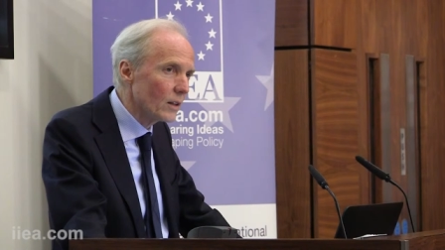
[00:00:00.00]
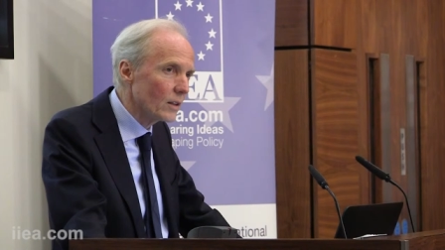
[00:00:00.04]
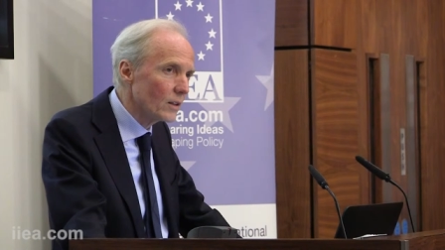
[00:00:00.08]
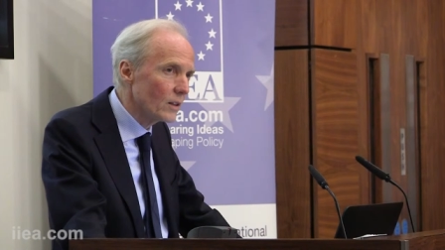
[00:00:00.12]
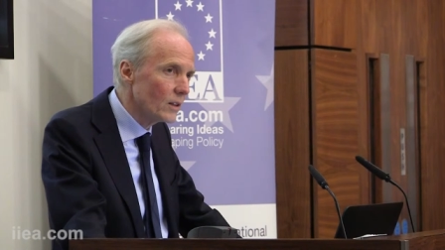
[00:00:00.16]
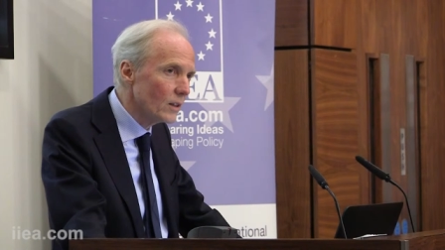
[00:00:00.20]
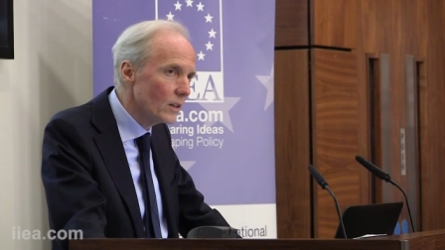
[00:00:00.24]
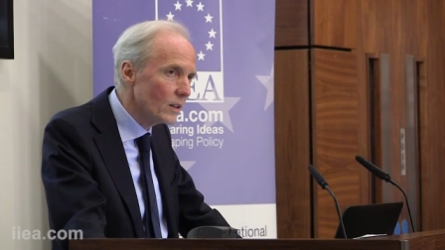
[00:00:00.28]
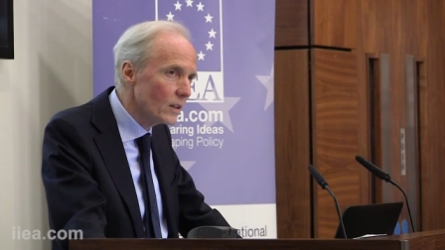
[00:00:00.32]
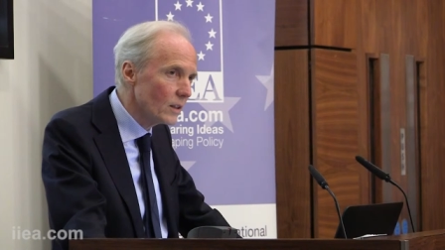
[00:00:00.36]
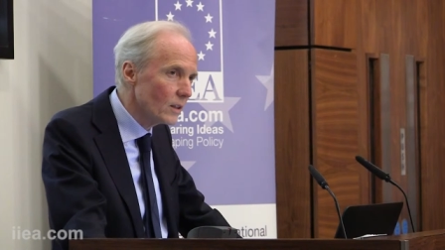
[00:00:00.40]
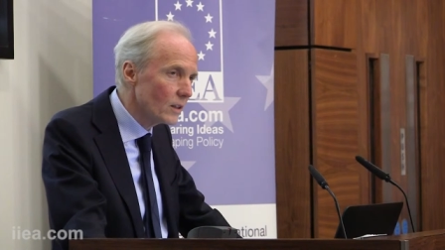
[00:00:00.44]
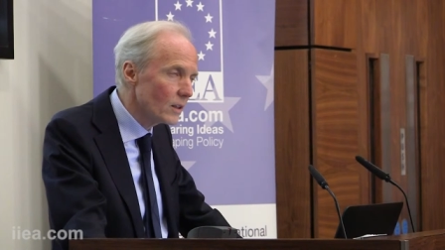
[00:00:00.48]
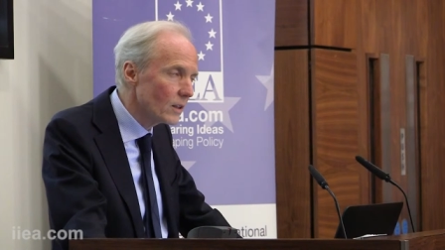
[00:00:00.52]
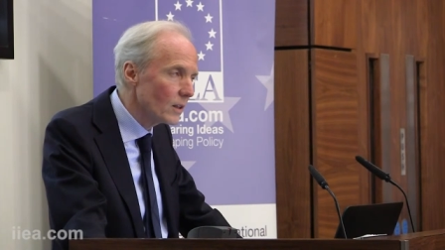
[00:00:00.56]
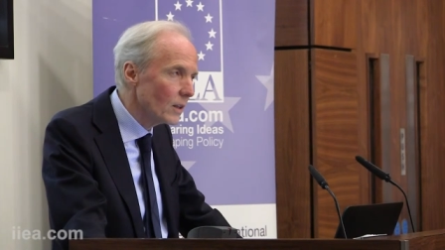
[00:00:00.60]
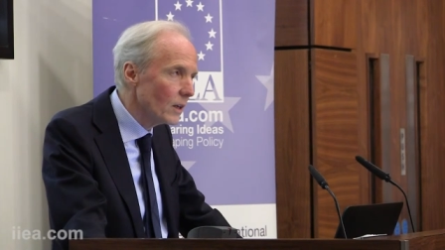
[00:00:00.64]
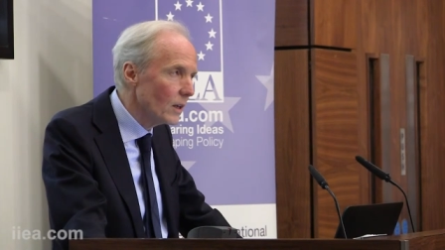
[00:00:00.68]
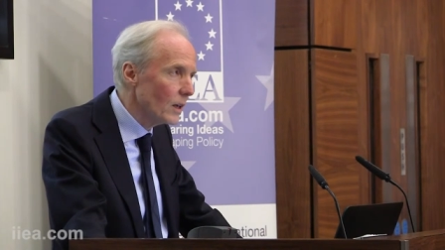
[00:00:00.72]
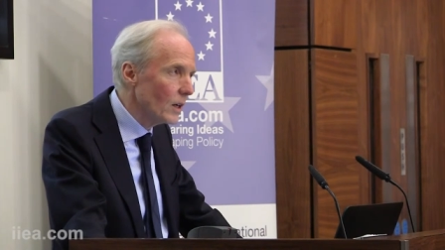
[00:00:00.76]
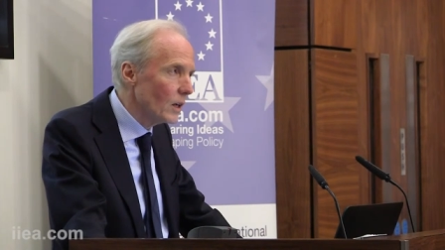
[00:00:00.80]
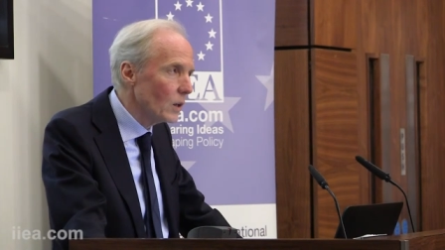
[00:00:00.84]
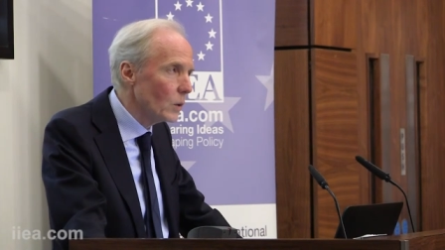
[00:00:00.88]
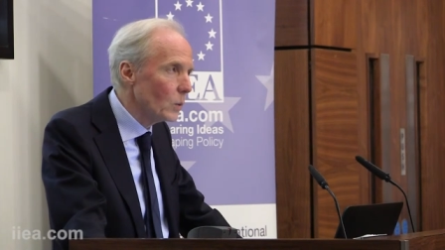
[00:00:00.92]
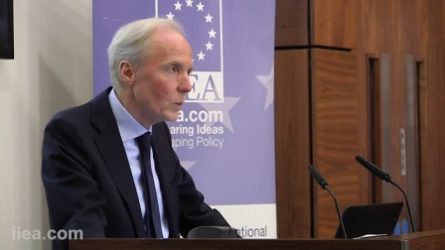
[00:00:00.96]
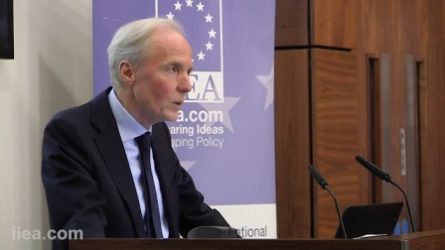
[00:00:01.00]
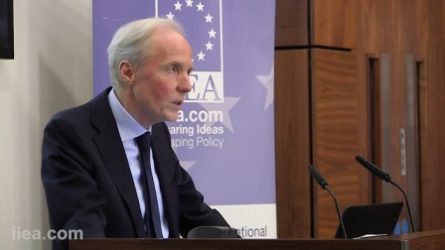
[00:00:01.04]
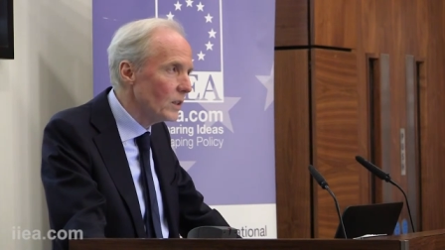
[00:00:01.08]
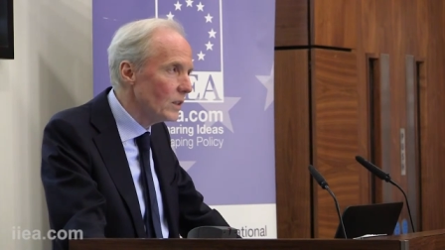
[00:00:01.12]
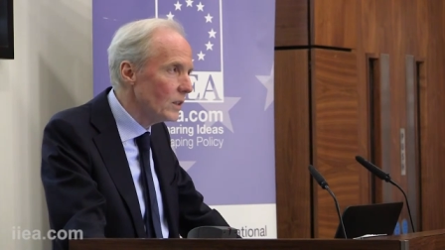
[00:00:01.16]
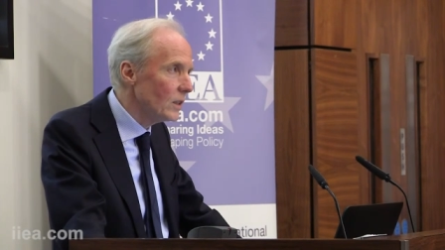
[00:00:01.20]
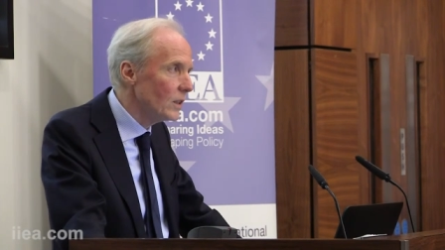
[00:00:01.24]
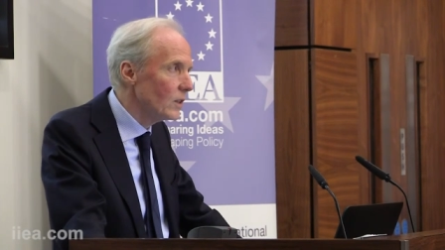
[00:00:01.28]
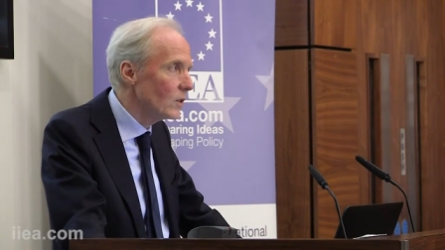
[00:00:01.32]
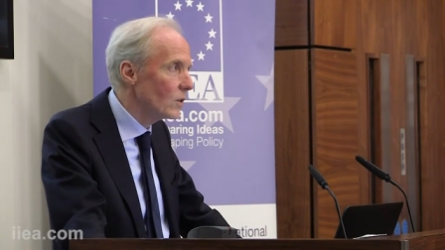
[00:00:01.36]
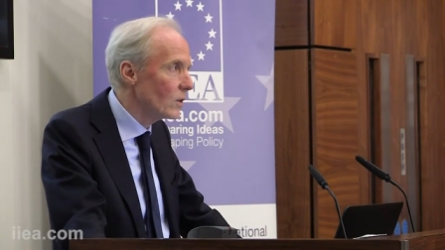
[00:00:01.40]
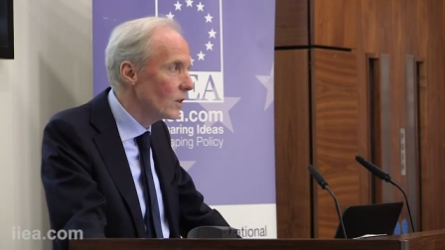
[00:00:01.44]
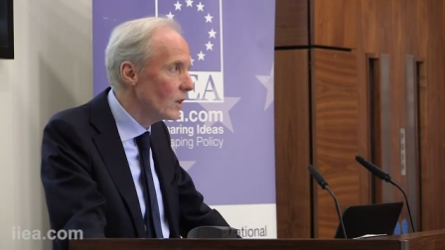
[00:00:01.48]
I think we
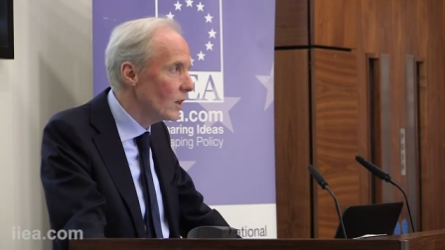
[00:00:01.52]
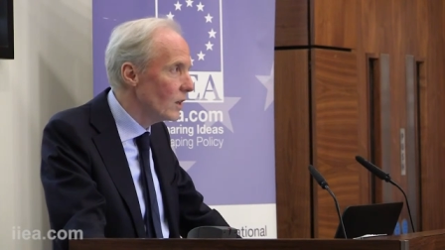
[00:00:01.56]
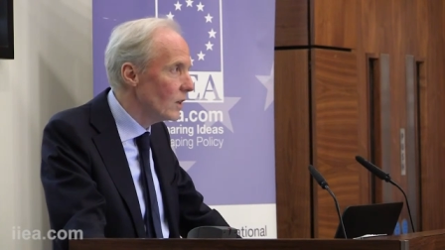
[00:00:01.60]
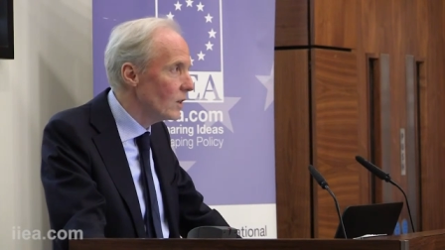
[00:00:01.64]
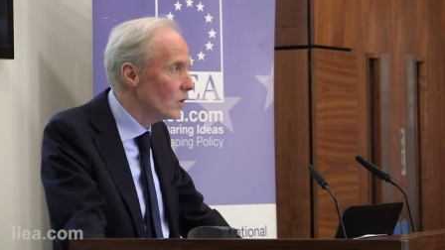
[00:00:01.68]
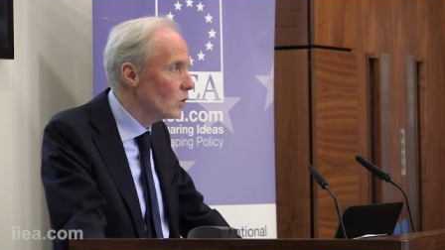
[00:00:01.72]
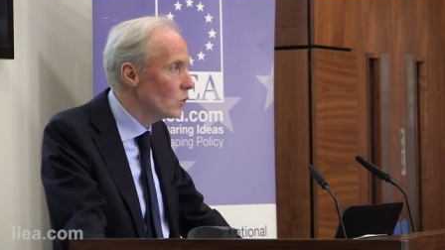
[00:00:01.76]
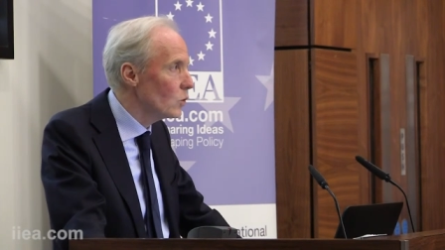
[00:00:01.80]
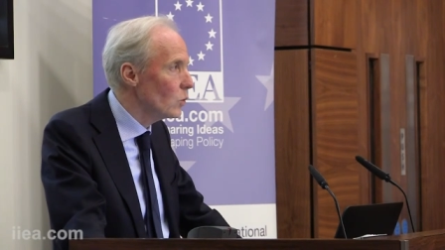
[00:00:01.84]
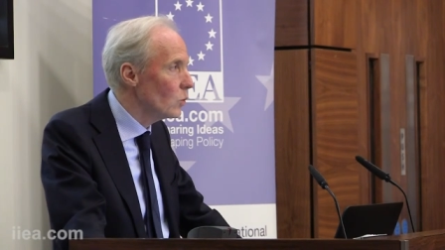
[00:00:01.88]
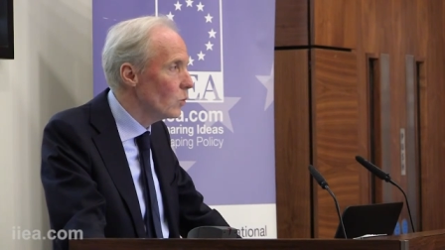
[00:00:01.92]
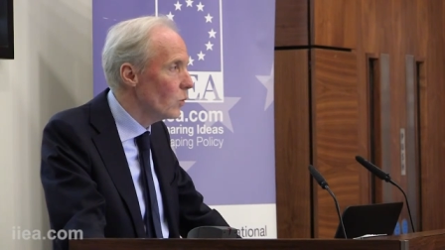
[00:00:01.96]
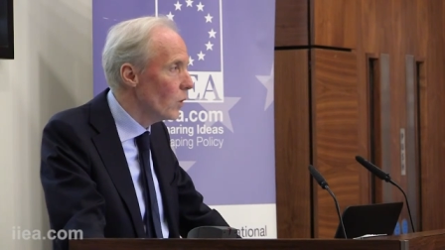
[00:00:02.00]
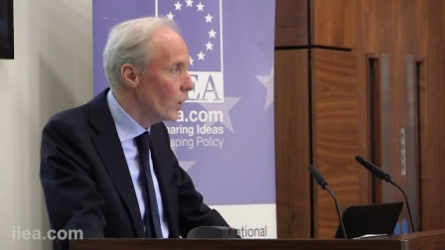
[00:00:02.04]
need again to